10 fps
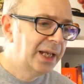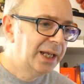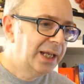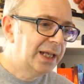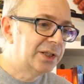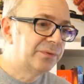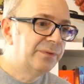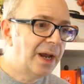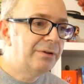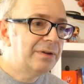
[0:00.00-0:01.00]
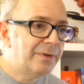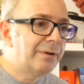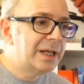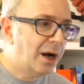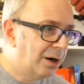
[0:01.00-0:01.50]
It's very,
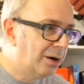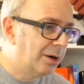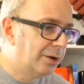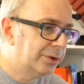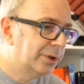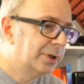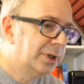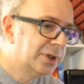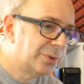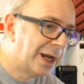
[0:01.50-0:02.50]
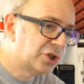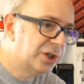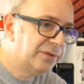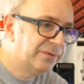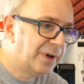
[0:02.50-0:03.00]
very hard to
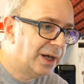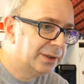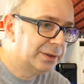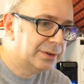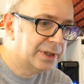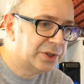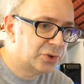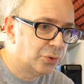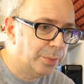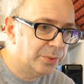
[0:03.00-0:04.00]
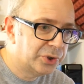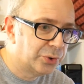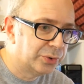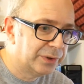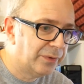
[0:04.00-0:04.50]
actually fund this
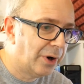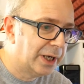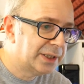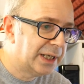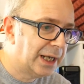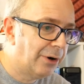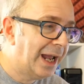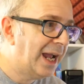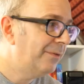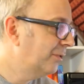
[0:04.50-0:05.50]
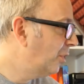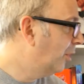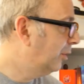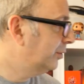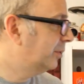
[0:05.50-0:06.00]
sort of device. Now I have
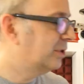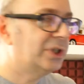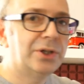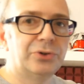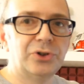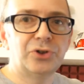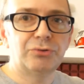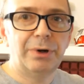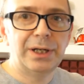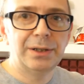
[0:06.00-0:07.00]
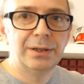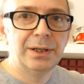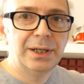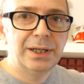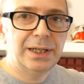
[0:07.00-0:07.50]
got, you can see on your screen
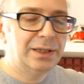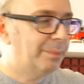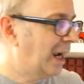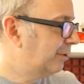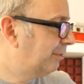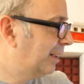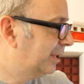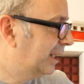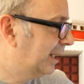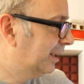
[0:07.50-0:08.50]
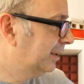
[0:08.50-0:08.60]
in the background here,